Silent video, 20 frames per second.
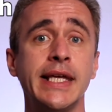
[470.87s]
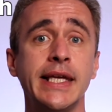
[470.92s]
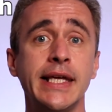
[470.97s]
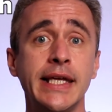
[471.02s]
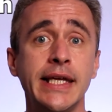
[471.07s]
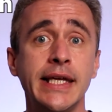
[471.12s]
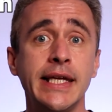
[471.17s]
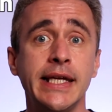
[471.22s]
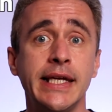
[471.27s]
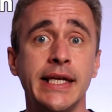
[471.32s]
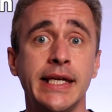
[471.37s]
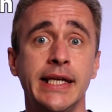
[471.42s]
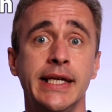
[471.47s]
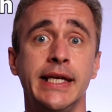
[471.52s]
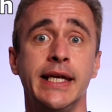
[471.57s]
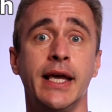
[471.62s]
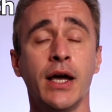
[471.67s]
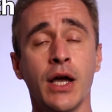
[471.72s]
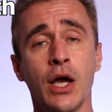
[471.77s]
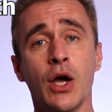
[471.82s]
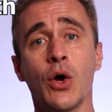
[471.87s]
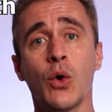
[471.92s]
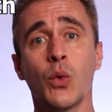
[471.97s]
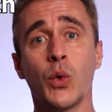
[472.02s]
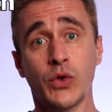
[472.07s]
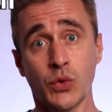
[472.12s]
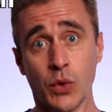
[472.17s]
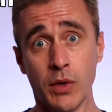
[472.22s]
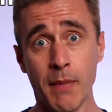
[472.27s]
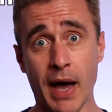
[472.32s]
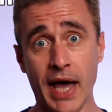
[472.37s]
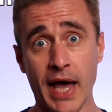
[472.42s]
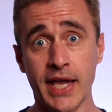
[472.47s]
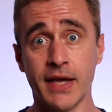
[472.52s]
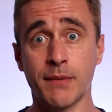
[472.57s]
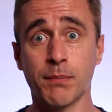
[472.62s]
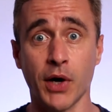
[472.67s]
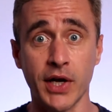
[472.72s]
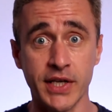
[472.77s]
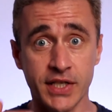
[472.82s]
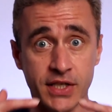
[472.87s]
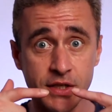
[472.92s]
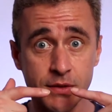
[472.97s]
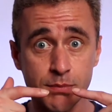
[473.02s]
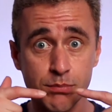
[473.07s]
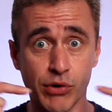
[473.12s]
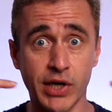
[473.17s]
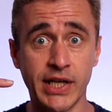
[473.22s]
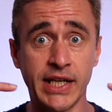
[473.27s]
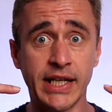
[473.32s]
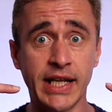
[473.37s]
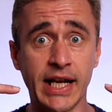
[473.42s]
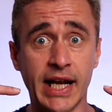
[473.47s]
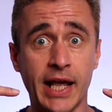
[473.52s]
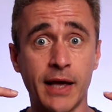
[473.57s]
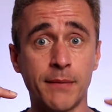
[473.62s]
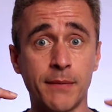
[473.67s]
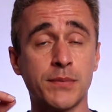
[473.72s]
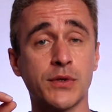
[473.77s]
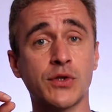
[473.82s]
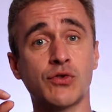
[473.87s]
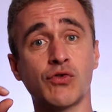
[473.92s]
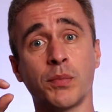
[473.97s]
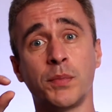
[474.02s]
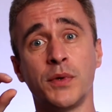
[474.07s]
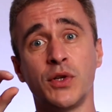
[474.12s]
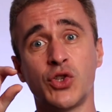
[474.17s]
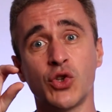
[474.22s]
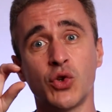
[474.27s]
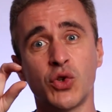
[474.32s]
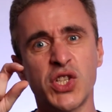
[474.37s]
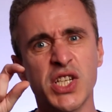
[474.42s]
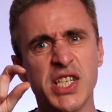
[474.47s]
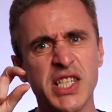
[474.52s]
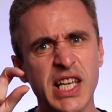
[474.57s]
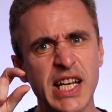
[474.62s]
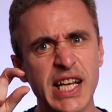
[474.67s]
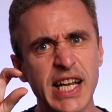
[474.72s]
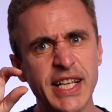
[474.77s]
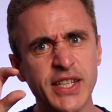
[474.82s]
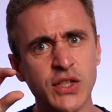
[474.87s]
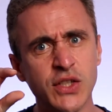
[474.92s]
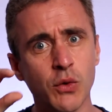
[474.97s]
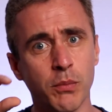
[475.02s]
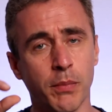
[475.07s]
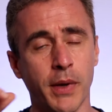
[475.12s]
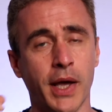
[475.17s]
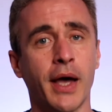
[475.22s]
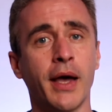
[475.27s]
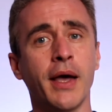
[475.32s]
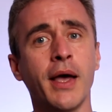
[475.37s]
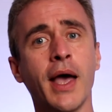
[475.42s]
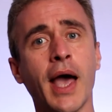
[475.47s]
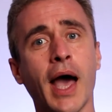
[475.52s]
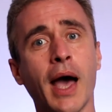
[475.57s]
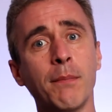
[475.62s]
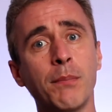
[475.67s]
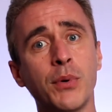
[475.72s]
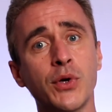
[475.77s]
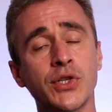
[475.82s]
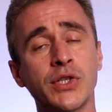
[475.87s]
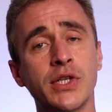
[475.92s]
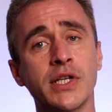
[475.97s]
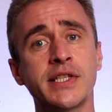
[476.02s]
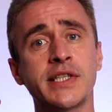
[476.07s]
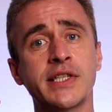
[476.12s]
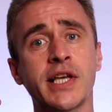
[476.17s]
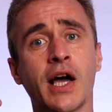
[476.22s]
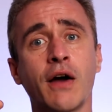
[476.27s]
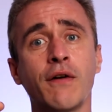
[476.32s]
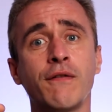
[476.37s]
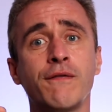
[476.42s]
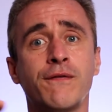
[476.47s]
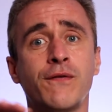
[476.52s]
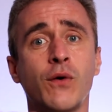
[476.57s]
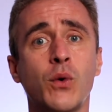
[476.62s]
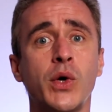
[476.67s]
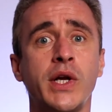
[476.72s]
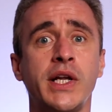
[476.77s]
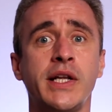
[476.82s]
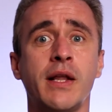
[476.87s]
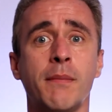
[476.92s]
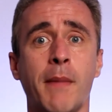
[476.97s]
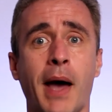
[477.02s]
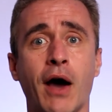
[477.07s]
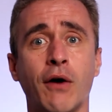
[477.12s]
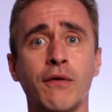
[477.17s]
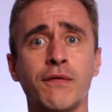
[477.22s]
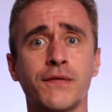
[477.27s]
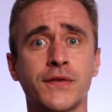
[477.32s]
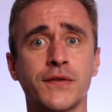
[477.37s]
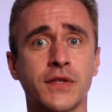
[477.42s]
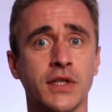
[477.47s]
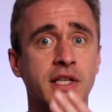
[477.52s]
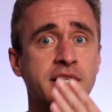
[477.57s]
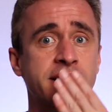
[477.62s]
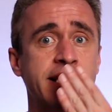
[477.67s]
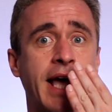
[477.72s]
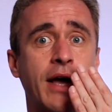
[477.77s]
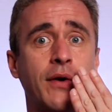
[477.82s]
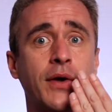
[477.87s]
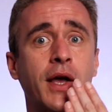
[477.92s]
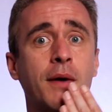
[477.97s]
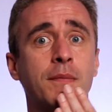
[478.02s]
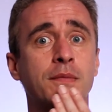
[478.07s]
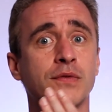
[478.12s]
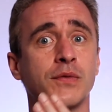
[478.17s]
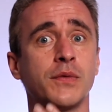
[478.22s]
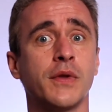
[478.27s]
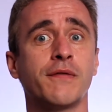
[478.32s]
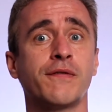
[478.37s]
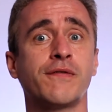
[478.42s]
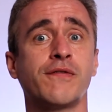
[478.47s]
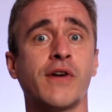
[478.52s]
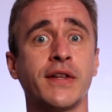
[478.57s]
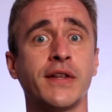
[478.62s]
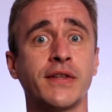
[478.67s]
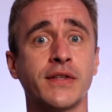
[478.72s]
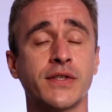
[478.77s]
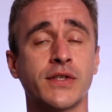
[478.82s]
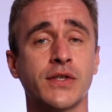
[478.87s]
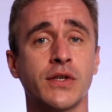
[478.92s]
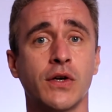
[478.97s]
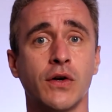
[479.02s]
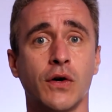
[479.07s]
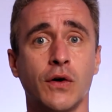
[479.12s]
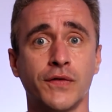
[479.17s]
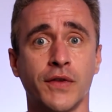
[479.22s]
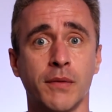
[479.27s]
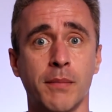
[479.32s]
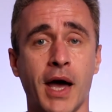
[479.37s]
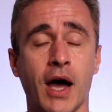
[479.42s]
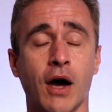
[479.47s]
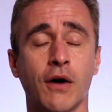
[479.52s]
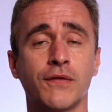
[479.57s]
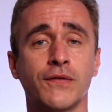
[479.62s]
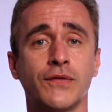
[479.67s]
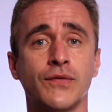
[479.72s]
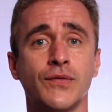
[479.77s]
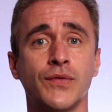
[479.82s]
E, which we make by spreading the lips, dropping the jaw just a little bit, and pushing the tongue forward in the mouth, so the sound comes from the front of the mouth.